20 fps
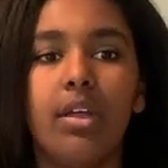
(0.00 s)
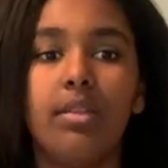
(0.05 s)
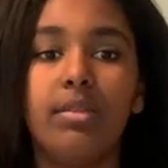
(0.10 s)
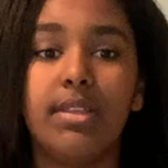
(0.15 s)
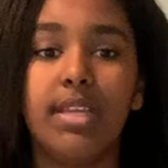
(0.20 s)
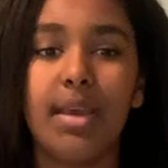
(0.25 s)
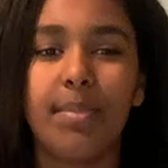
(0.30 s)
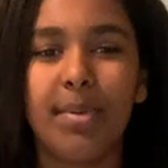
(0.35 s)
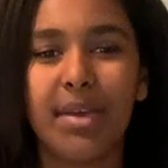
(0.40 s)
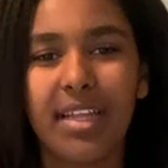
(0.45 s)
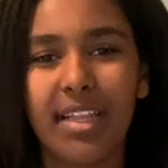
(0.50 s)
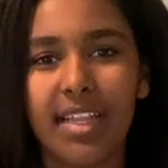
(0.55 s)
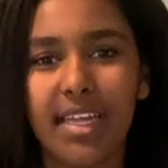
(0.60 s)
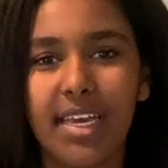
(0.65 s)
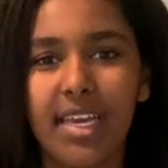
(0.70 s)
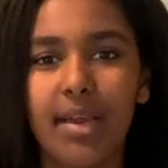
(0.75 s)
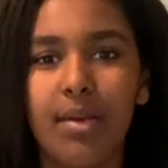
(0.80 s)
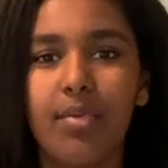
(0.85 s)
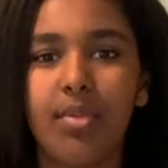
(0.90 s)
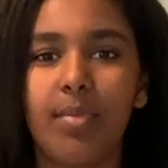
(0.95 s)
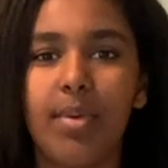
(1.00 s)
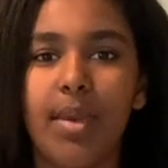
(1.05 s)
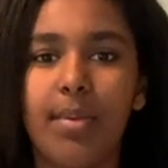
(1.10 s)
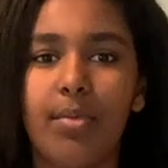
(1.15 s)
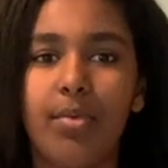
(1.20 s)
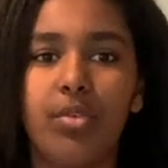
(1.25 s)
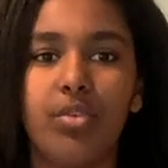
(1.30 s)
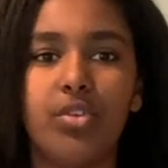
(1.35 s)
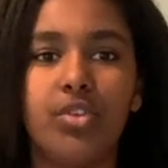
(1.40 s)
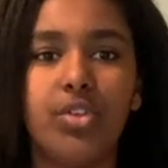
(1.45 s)
typically, the
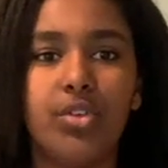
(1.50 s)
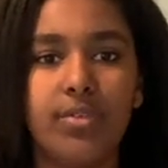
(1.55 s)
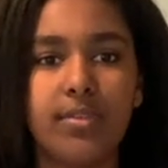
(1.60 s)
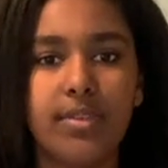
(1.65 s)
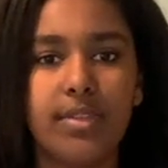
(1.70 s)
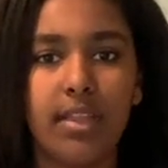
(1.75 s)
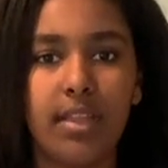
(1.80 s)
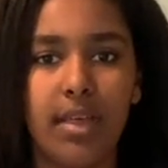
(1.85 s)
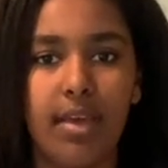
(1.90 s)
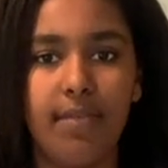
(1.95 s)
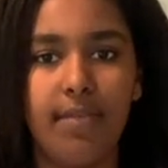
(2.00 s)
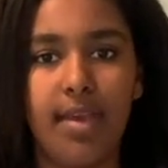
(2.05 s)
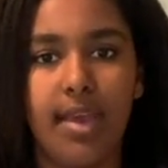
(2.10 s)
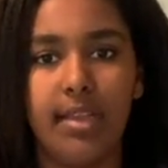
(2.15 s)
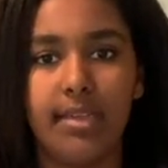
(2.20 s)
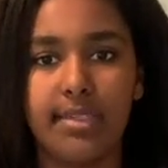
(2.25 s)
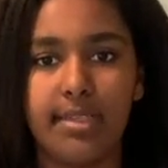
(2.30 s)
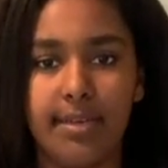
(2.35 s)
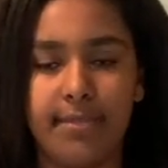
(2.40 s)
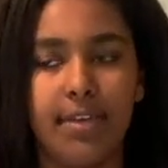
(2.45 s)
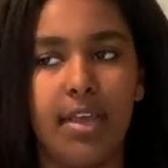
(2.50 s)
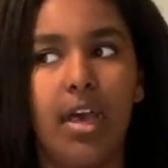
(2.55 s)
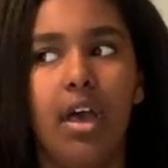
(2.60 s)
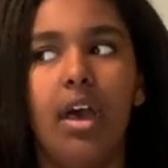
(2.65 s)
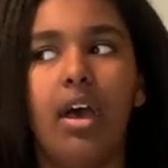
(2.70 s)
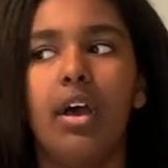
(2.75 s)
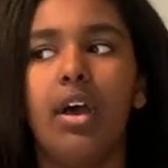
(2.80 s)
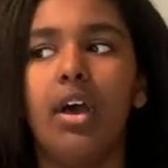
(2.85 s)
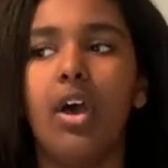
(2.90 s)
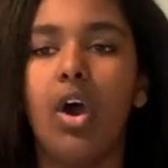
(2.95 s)
people who choose to live in Slivka
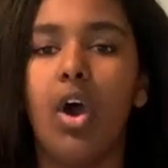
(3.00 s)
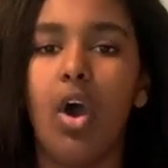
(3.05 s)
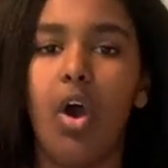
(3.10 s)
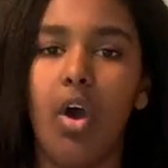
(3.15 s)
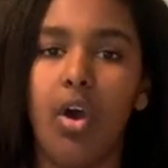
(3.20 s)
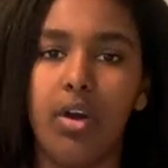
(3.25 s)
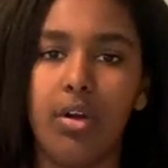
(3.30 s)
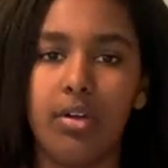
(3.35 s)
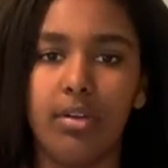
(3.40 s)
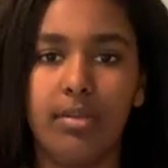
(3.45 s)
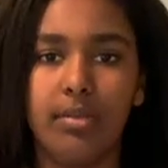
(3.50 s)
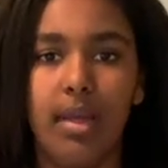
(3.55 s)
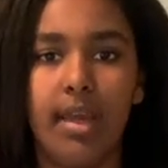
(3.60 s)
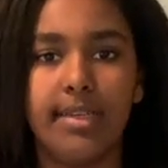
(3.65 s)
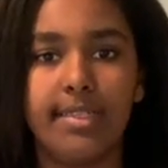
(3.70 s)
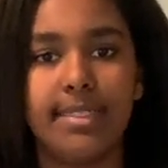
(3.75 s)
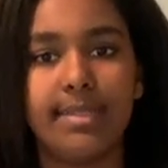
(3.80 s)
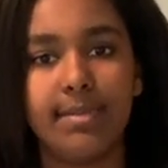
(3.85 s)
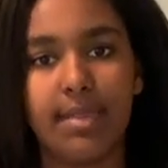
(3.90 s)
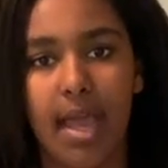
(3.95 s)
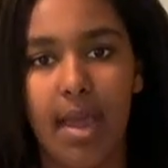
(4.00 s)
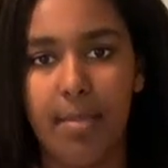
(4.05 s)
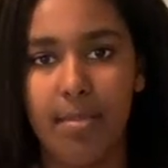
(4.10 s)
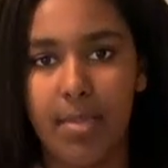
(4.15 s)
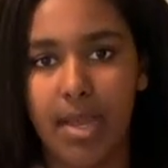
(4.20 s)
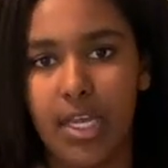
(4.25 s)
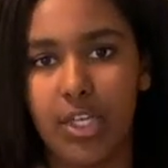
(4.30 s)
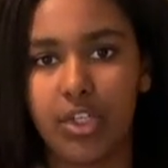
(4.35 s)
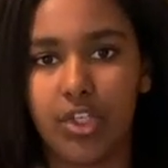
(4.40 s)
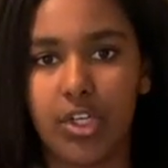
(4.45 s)
are a STEM
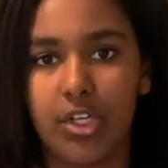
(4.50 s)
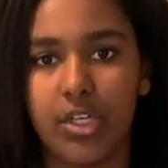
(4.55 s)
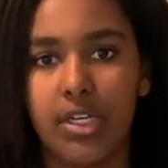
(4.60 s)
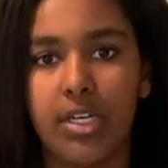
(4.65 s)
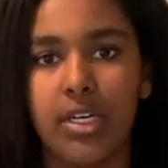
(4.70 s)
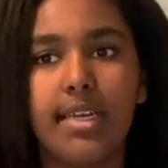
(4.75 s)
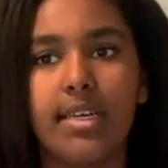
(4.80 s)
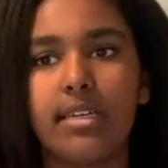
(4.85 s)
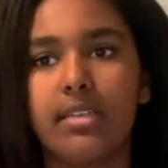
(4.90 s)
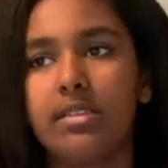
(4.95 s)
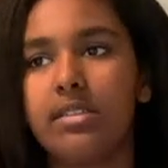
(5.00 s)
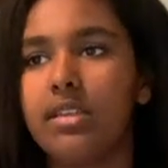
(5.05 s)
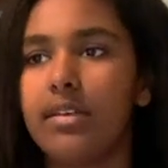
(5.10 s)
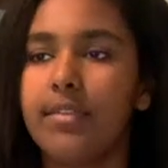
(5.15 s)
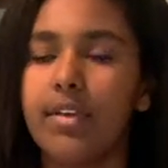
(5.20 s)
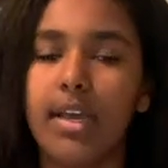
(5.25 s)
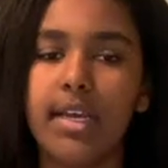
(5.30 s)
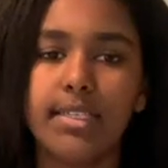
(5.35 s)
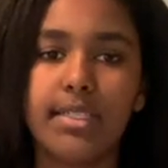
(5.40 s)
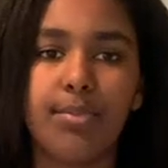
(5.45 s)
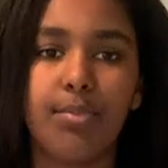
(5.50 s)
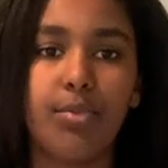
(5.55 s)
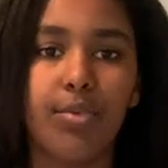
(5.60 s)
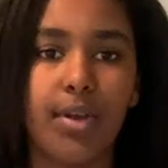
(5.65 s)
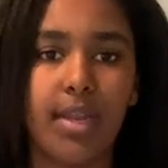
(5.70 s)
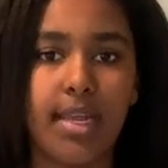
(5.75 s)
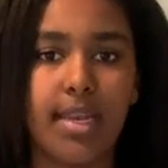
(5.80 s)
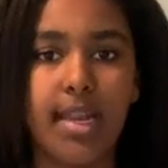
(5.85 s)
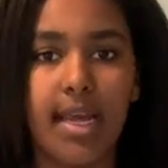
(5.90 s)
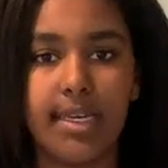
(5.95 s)
major. Slivka has a
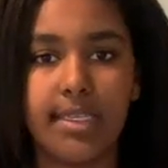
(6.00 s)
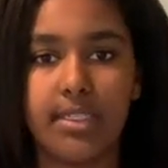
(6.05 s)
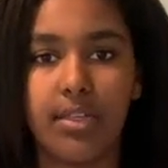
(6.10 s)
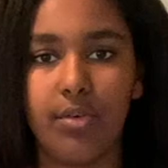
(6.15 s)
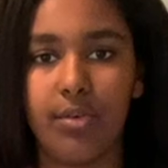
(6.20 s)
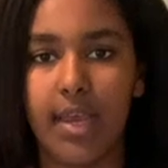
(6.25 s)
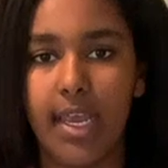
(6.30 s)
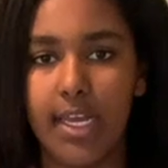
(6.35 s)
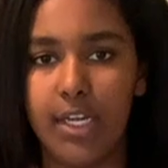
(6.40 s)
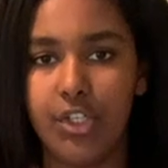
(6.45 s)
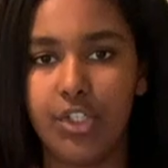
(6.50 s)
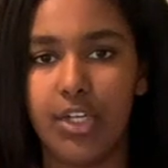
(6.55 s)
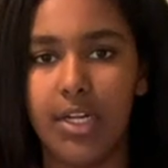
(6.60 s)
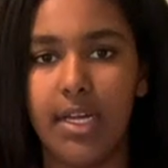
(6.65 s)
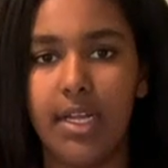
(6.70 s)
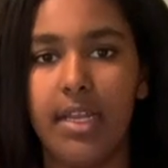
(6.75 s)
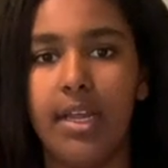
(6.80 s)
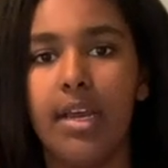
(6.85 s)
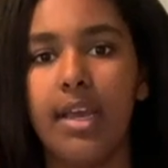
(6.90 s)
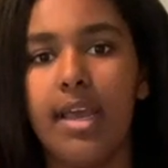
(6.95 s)
pretty nice location.